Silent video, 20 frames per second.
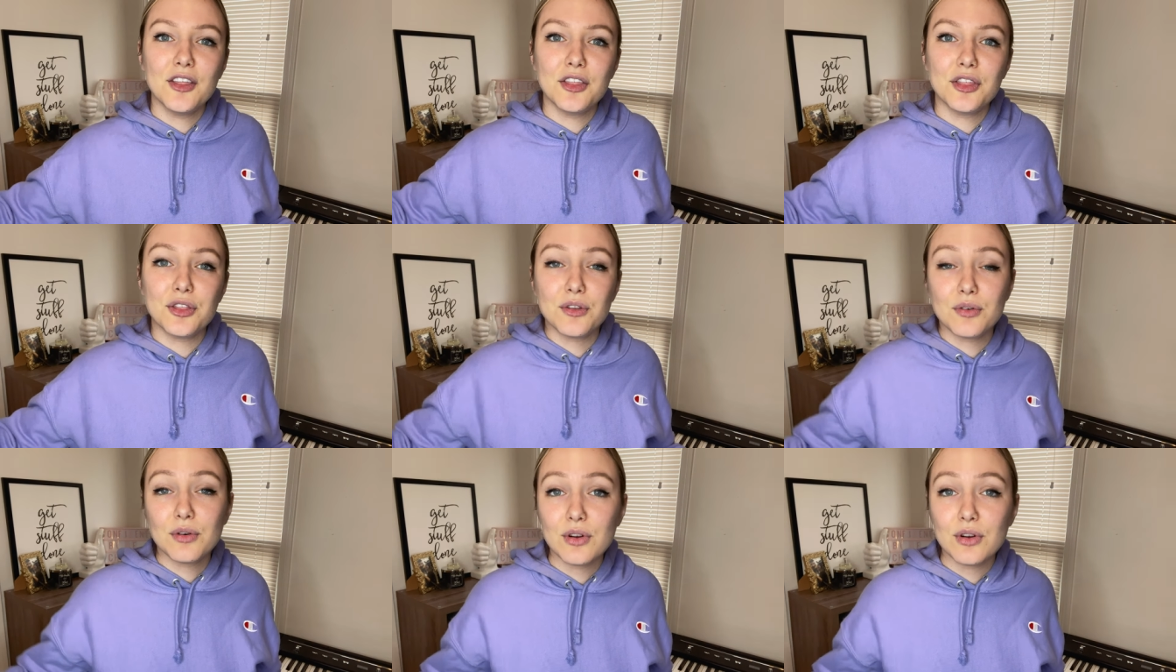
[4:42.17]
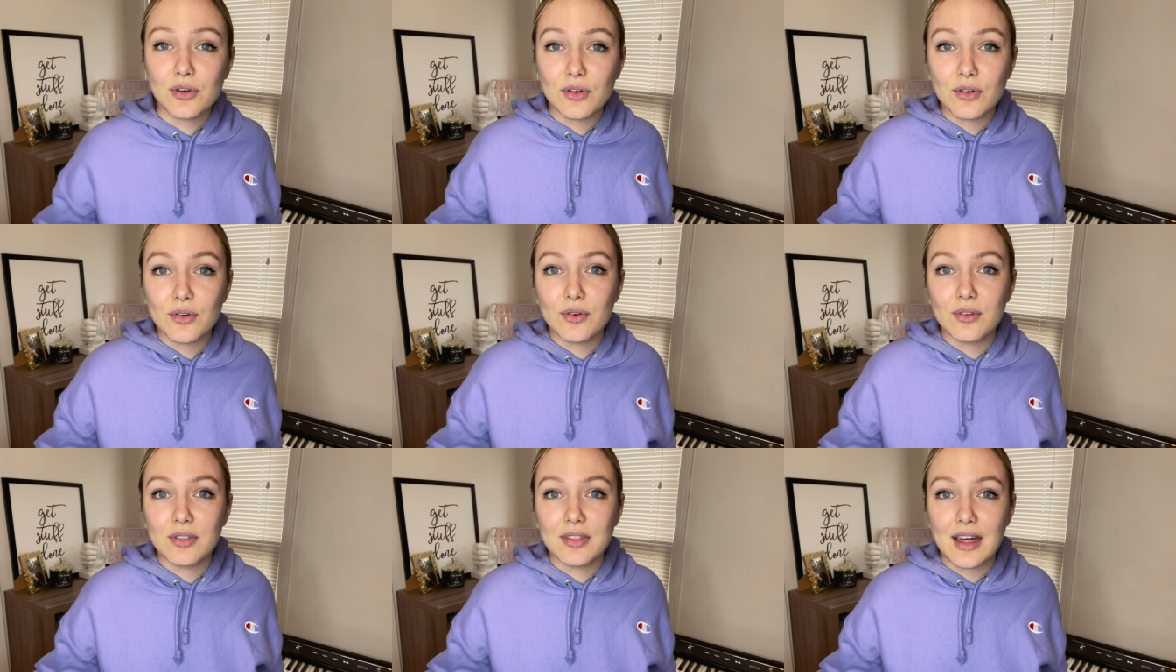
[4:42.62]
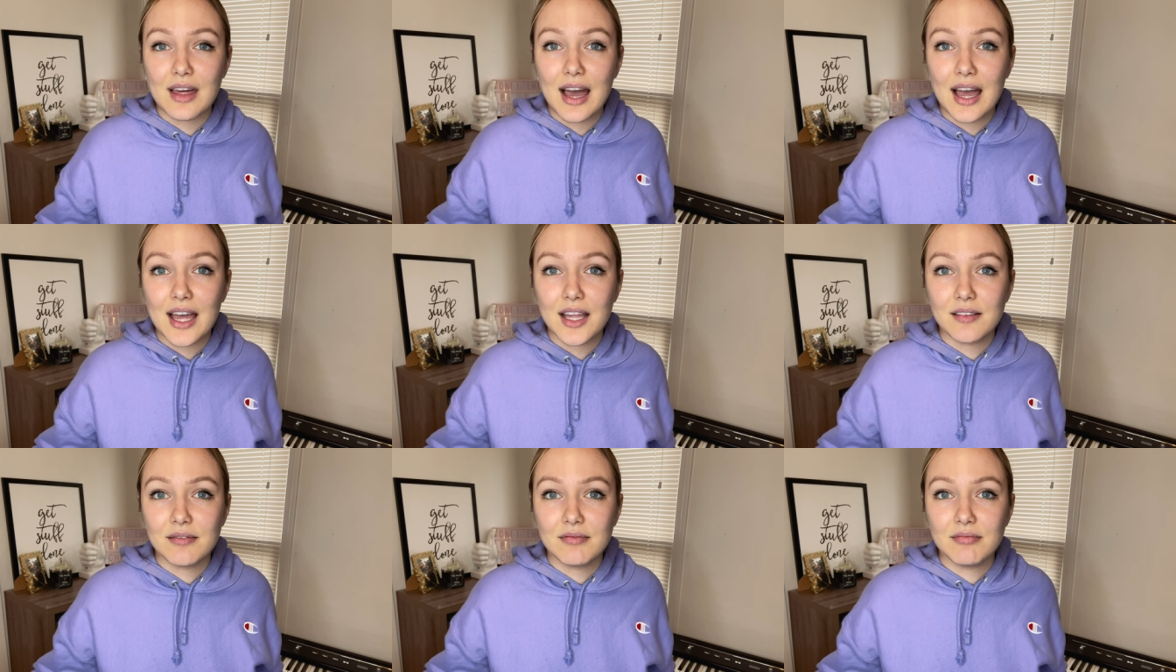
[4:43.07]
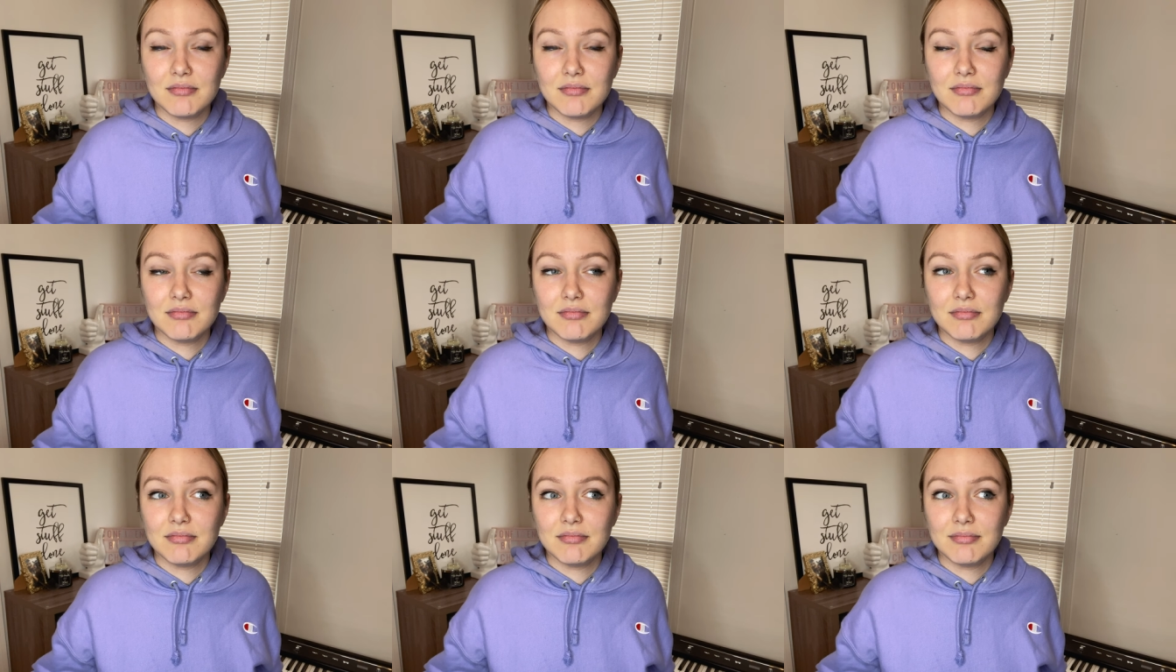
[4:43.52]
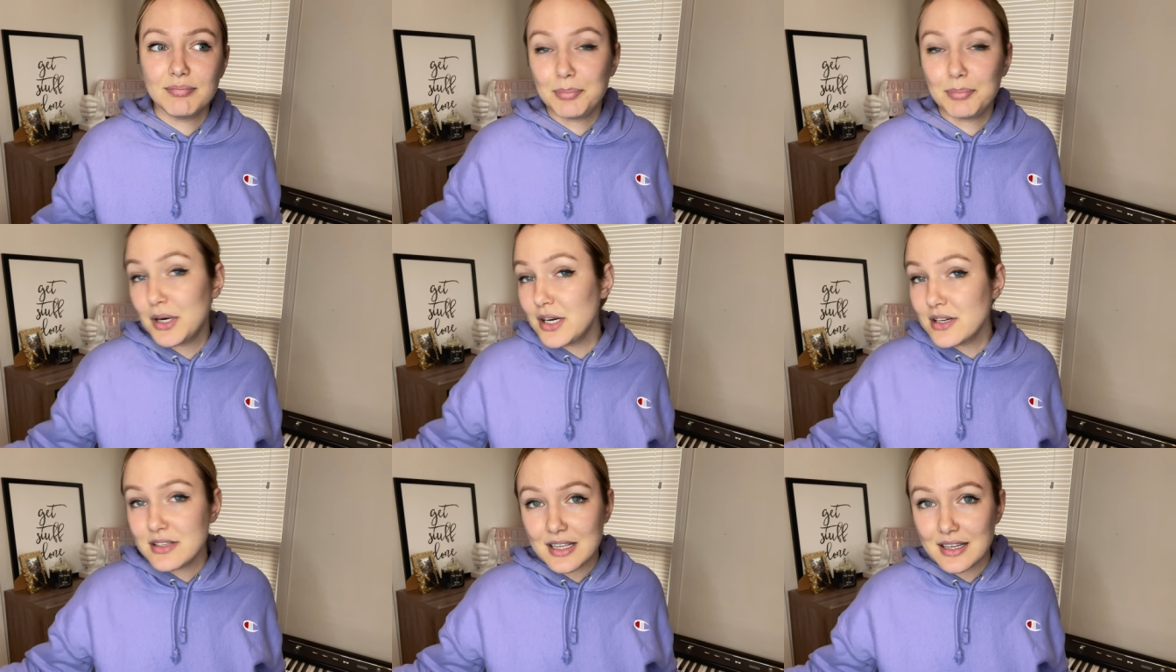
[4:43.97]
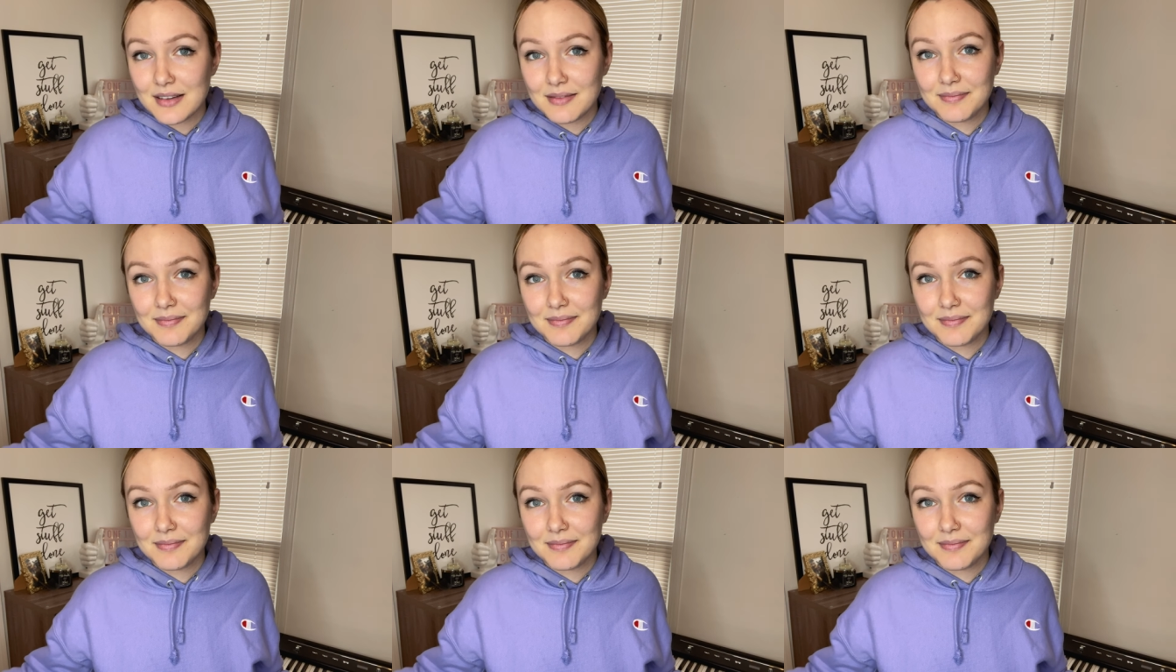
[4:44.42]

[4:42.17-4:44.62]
through that person.